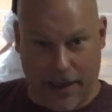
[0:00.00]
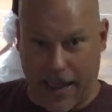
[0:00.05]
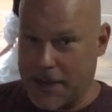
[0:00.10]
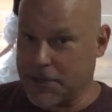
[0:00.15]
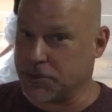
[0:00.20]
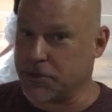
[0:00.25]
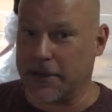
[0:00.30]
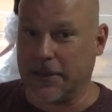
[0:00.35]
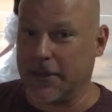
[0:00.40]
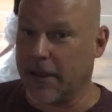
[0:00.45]

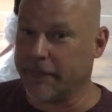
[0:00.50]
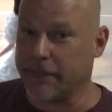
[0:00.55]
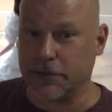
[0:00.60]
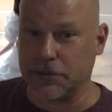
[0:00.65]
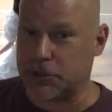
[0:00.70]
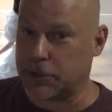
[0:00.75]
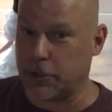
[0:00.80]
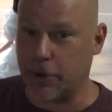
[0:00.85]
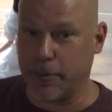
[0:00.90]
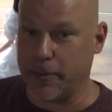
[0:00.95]
entry-level
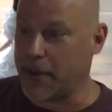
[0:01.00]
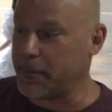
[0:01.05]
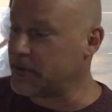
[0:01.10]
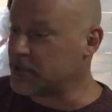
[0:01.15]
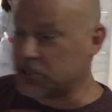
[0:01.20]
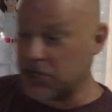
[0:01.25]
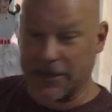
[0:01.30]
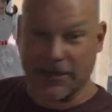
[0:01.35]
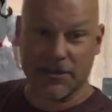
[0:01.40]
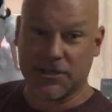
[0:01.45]
Janome
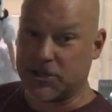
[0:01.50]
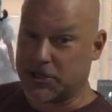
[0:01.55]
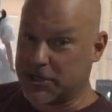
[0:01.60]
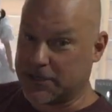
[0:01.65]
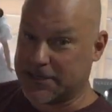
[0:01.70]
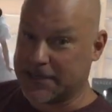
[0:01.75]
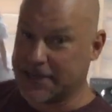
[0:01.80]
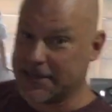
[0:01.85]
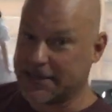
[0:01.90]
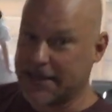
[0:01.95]
machines,
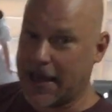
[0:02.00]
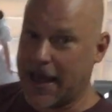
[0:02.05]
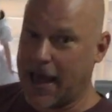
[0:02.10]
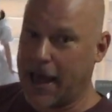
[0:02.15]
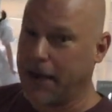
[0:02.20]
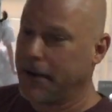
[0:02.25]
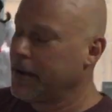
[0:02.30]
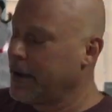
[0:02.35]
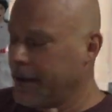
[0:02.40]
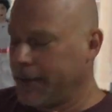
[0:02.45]
just as
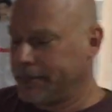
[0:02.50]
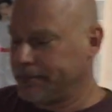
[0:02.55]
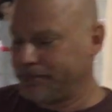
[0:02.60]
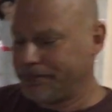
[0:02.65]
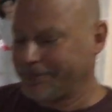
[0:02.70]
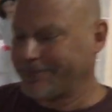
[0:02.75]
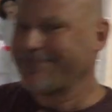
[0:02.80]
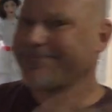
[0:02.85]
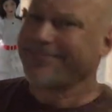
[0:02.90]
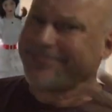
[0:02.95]
that,
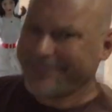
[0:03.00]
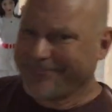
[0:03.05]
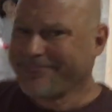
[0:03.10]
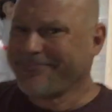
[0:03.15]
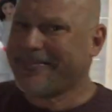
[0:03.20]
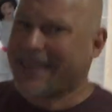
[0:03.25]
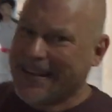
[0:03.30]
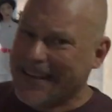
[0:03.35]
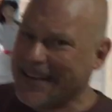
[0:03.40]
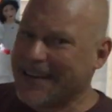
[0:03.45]

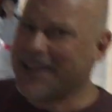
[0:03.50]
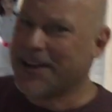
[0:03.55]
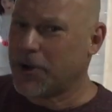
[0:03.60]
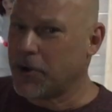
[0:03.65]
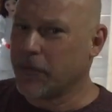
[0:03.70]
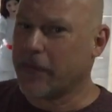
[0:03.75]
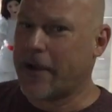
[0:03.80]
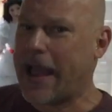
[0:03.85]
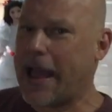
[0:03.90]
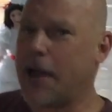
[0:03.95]
in and
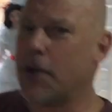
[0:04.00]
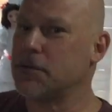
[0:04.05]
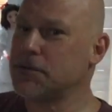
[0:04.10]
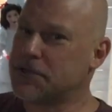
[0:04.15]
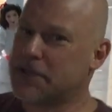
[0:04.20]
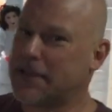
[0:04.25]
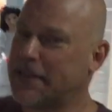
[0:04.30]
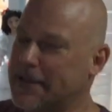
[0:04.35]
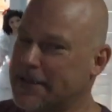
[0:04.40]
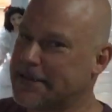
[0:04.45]
around
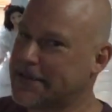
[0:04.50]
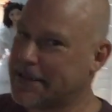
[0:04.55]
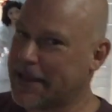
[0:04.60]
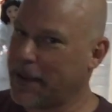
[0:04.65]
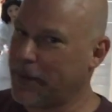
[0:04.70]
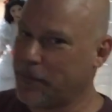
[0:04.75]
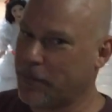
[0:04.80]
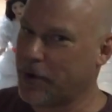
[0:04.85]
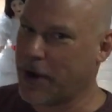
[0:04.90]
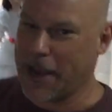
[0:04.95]
this
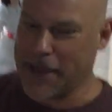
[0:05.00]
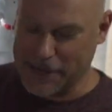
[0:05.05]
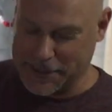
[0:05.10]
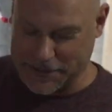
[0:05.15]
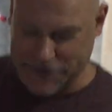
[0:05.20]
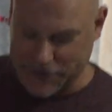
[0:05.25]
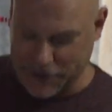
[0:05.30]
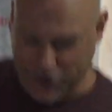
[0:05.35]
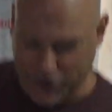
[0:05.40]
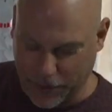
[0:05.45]
same
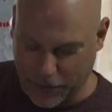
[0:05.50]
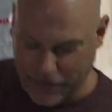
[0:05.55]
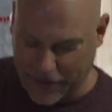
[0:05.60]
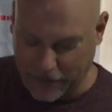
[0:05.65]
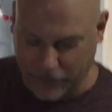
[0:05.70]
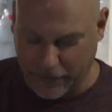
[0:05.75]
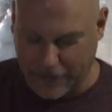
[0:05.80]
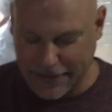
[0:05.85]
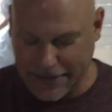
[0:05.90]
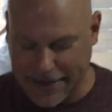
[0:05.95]
price. You know, they
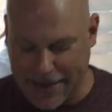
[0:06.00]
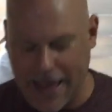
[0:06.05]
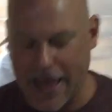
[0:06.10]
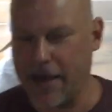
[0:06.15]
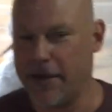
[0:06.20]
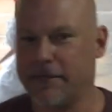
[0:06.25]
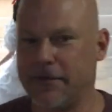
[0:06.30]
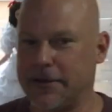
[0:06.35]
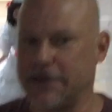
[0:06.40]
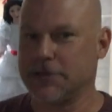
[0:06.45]
really
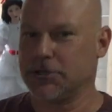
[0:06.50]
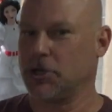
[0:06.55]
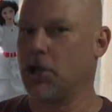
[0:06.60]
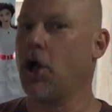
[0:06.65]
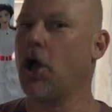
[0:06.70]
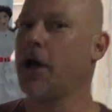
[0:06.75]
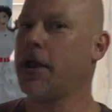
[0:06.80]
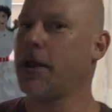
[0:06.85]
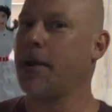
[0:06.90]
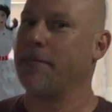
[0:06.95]
haven't
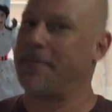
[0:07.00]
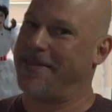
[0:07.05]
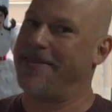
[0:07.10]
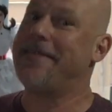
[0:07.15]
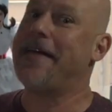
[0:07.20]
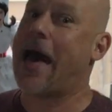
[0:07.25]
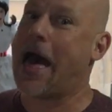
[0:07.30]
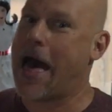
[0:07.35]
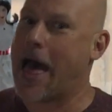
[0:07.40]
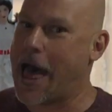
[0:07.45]
gone up
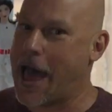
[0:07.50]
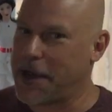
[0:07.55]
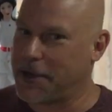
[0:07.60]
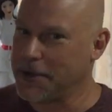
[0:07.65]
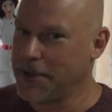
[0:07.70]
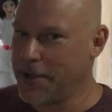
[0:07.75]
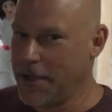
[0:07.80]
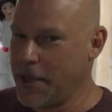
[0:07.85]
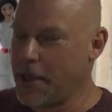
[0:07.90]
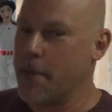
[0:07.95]
that
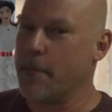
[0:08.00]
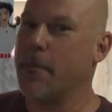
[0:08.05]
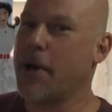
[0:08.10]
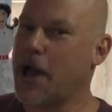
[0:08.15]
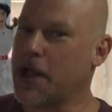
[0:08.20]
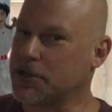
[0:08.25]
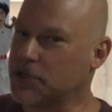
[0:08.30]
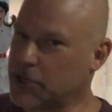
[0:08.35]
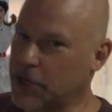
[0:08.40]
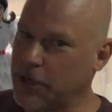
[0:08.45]

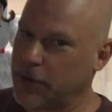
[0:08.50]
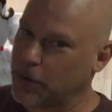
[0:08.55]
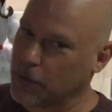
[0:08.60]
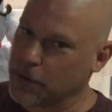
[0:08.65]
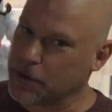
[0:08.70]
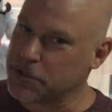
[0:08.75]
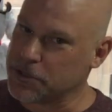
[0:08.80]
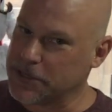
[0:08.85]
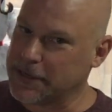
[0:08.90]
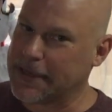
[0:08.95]
much in
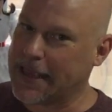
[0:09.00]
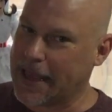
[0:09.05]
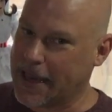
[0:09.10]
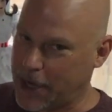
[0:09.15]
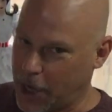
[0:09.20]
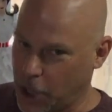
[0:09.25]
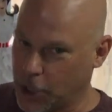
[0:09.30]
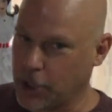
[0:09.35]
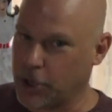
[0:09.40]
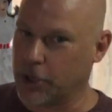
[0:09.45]
order to get
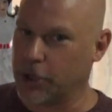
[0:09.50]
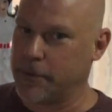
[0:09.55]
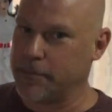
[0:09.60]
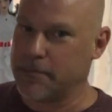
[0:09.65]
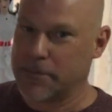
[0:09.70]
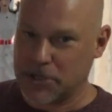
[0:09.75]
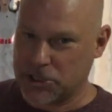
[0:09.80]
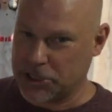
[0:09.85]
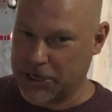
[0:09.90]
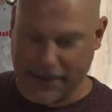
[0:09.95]
a good
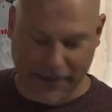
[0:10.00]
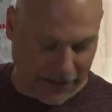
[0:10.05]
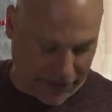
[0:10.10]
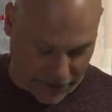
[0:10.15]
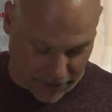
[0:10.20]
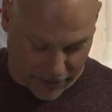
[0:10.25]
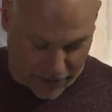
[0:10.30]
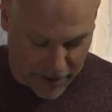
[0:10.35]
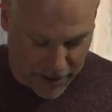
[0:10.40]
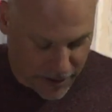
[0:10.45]

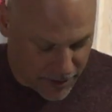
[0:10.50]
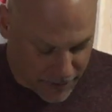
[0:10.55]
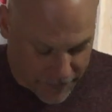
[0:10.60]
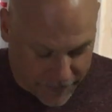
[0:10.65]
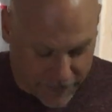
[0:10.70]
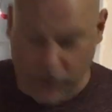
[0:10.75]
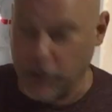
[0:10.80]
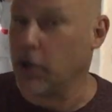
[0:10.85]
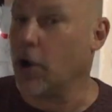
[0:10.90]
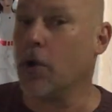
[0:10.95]
machine.
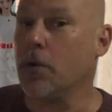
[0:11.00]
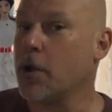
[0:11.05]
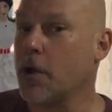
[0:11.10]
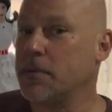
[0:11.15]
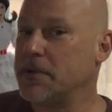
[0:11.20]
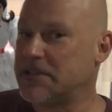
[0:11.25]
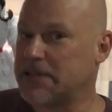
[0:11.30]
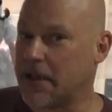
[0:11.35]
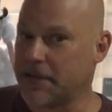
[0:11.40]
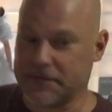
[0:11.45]
You don't
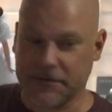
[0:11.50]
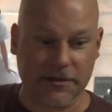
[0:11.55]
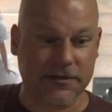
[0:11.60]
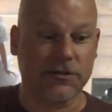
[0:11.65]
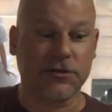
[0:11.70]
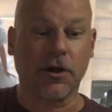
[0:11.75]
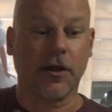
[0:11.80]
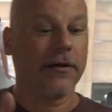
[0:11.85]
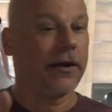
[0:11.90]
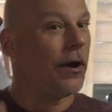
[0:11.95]
always have to
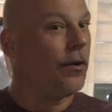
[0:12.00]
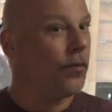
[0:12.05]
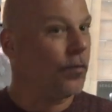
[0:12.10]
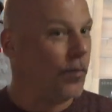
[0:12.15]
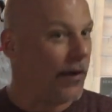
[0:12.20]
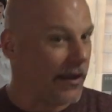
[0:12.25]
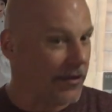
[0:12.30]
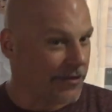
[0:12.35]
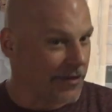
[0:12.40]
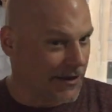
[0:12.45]
start out
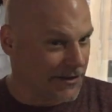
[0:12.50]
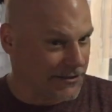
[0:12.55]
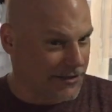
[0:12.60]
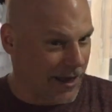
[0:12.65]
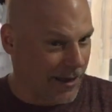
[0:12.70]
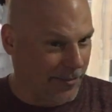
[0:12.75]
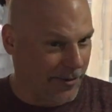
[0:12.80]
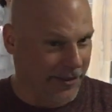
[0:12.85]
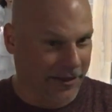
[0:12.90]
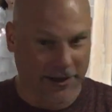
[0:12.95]
with
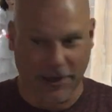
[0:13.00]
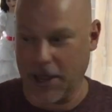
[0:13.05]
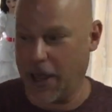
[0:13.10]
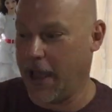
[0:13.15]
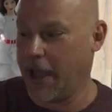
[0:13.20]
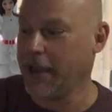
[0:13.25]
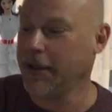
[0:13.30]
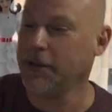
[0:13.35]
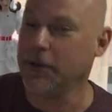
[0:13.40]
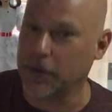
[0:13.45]
top of the
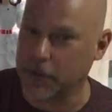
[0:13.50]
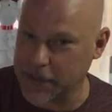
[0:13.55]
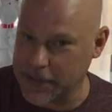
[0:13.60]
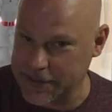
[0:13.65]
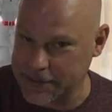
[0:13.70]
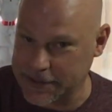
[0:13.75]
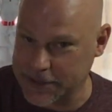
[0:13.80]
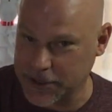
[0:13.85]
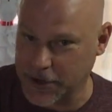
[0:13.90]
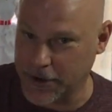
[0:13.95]
line. You
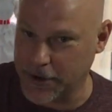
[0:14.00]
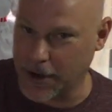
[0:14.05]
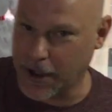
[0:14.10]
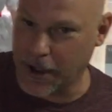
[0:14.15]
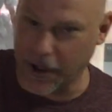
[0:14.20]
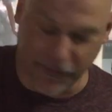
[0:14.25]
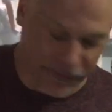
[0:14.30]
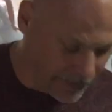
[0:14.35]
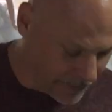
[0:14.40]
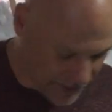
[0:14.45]
can start
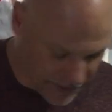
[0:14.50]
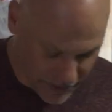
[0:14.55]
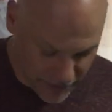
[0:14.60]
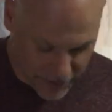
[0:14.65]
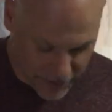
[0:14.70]
off